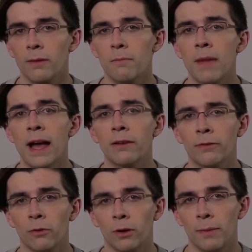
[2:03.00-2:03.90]
the
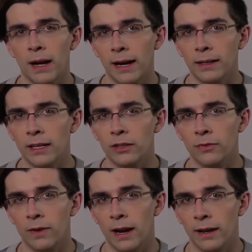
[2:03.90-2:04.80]
metaphor behind each
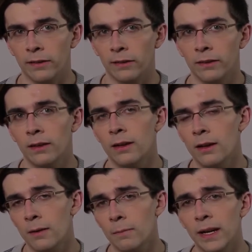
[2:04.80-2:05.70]
phrase.
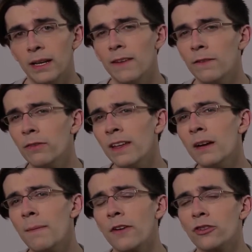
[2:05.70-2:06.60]
But if you think
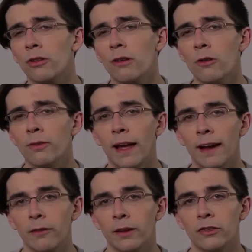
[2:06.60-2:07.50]
about your own
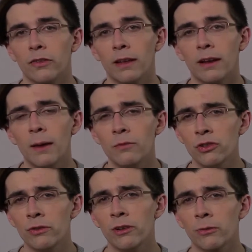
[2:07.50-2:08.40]
language, then I'm
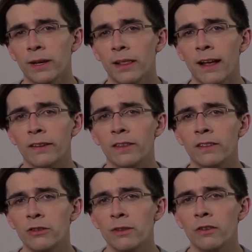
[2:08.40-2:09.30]
sure you'll realize
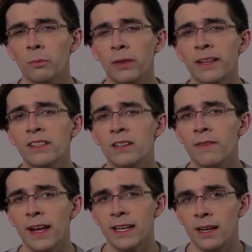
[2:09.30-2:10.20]
that you use plenty
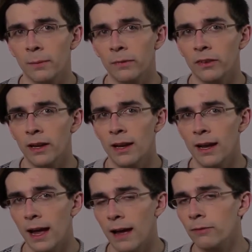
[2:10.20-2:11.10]
of idioms
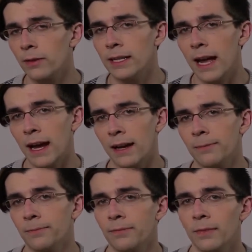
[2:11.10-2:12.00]
every day.
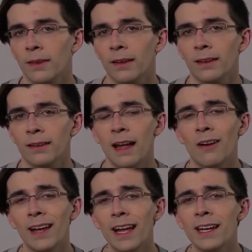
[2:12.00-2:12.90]

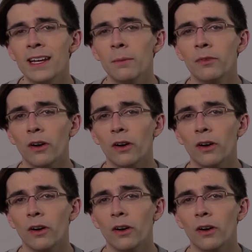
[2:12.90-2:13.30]
Now, idioms